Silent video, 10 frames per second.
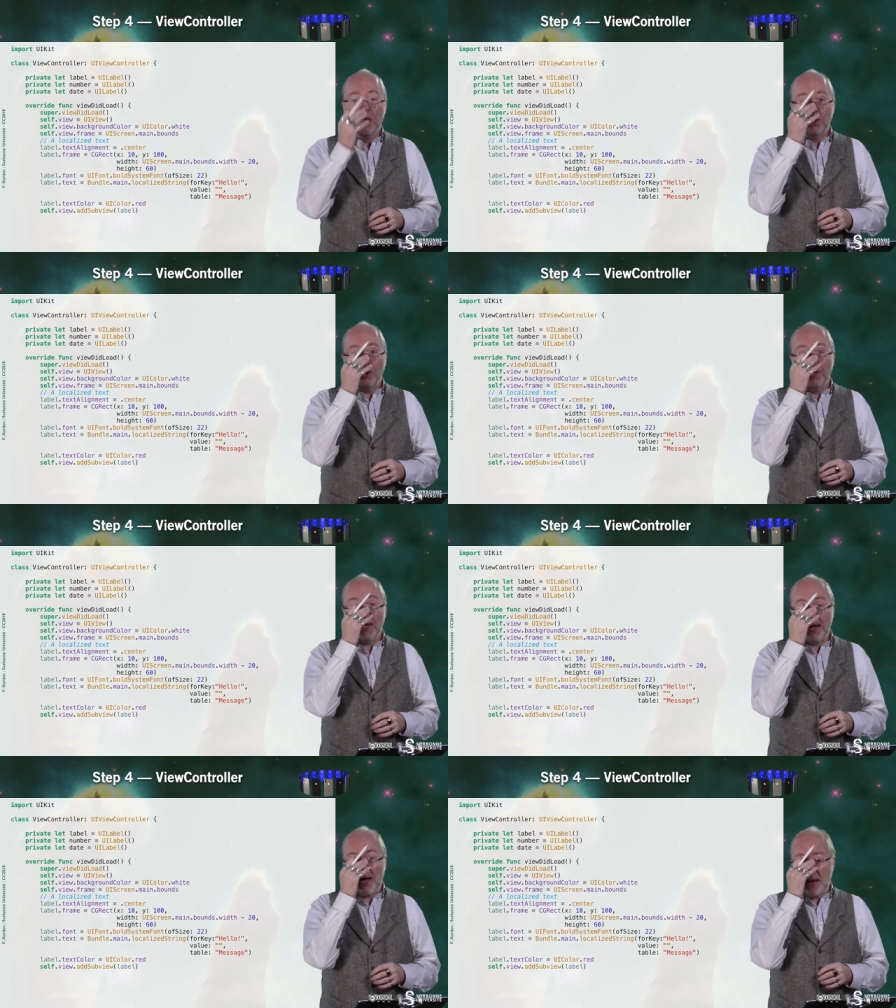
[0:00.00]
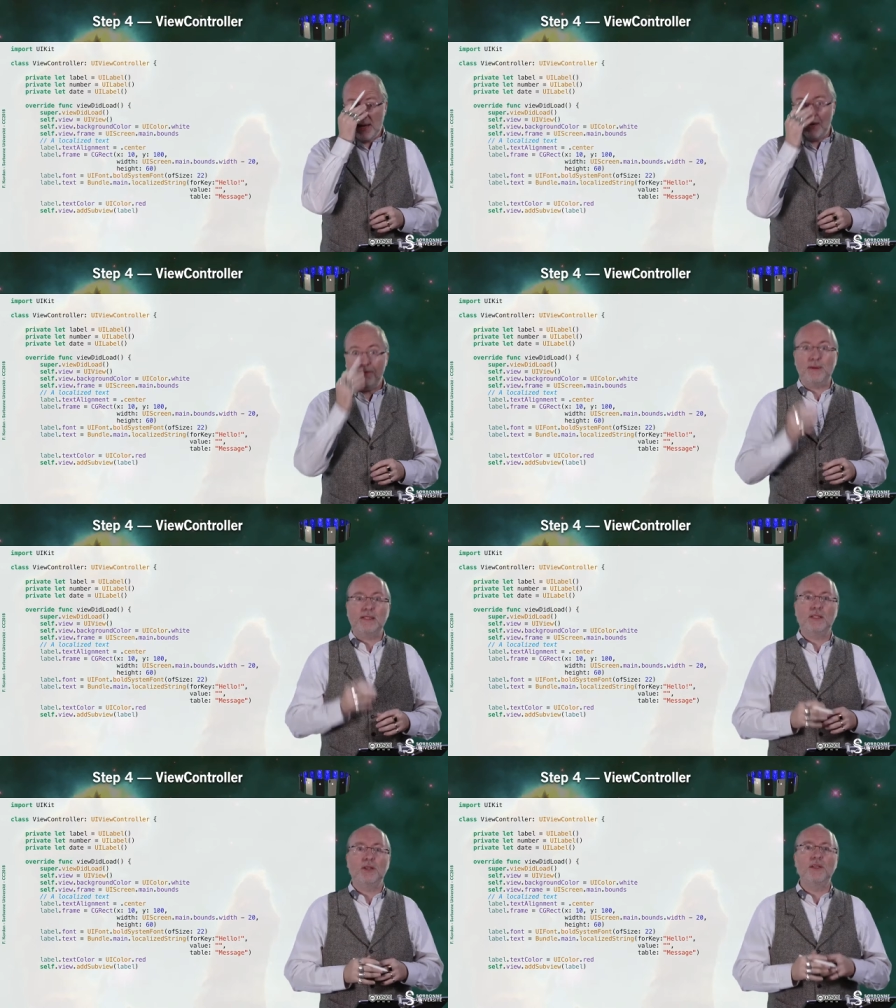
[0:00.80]
So here I have
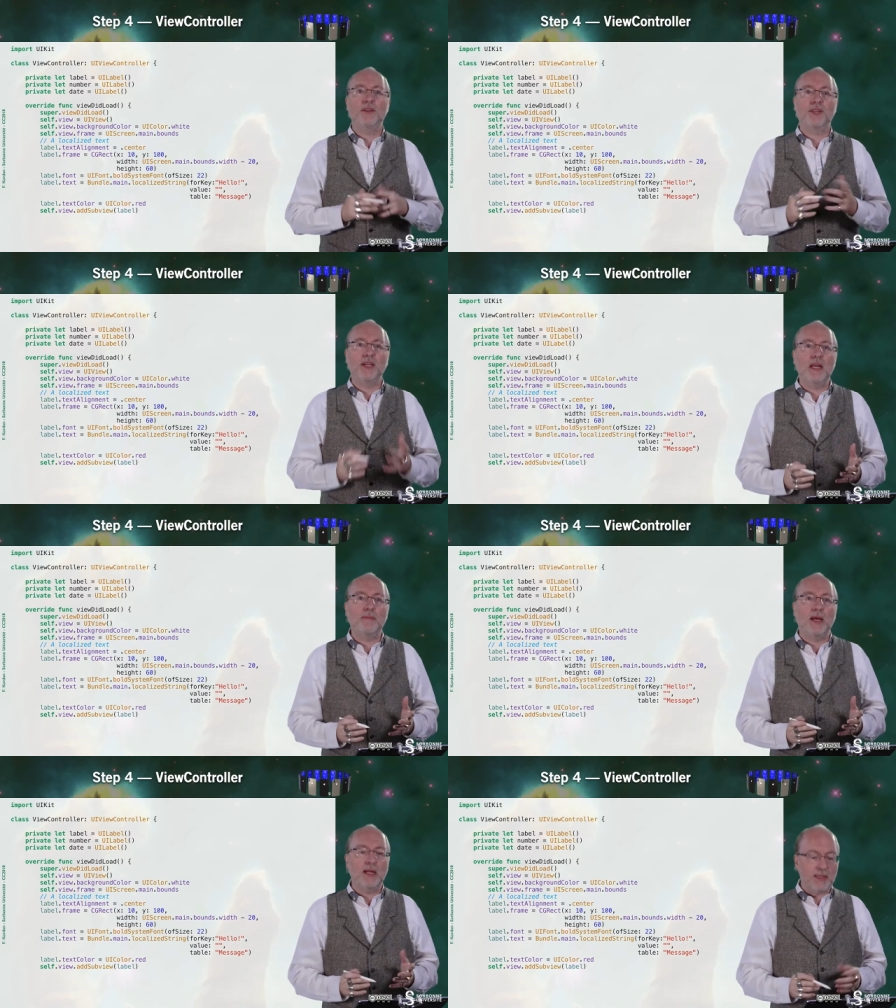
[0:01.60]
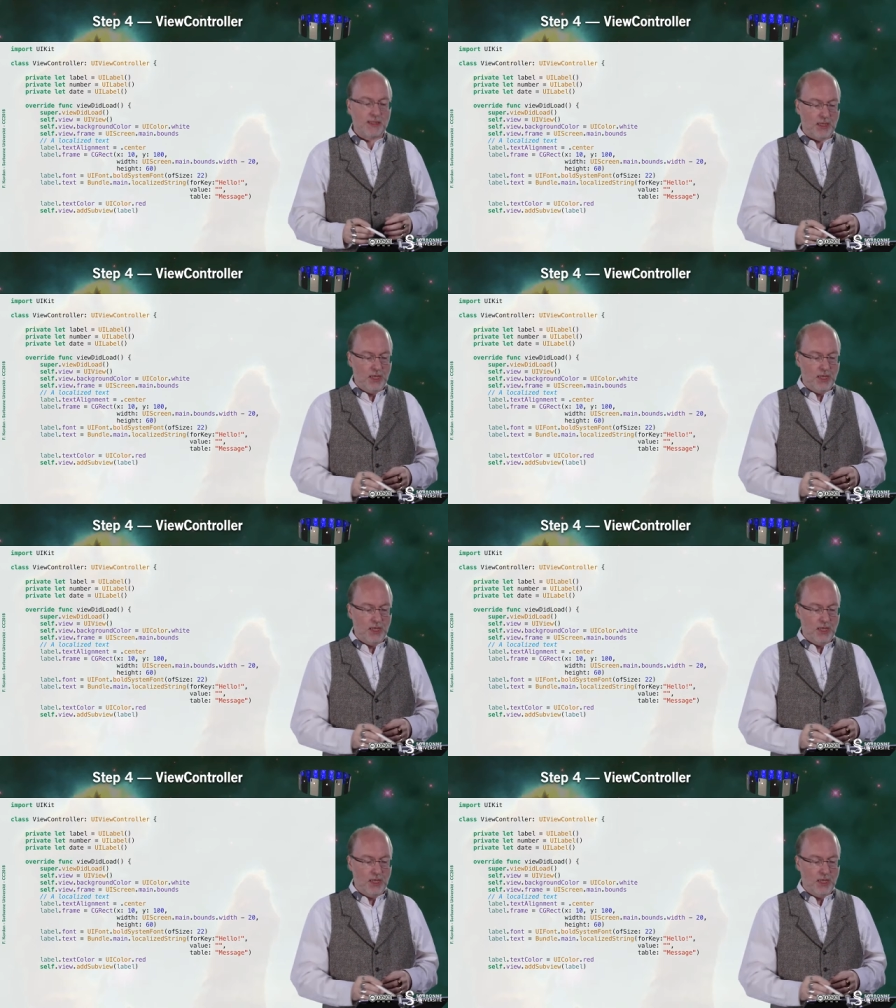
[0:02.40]
basically three labels.